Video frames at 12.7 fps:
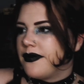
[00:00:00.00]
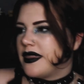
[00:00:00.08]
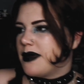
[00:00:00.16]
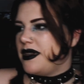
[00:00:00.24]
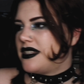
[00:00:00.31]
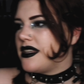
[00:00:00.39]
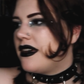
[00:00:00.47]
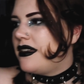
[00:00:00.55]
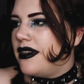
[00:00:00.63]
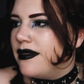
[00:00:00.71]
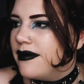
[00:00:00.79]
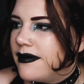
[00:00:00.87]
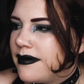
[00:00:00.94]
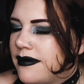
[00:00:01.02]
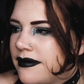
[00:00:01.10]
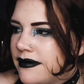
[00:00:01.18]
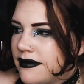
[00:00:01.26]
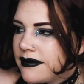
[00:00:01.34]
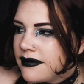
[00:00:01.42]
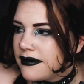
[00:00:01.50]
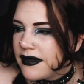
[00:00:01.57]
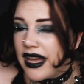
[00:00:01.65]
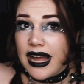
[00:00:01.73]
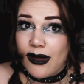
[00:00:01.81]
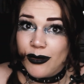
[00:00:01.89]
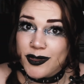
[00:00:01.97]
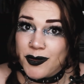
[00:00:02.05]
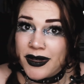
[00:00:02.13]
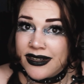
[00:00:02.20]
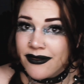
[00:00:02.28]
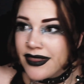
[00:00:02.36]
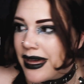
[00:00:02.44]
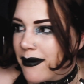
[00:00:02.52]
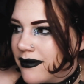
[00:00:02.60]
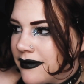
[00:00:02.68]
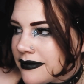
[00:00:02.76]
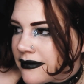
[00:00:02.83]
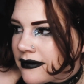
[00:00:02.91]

Let me tell you, I was one of them.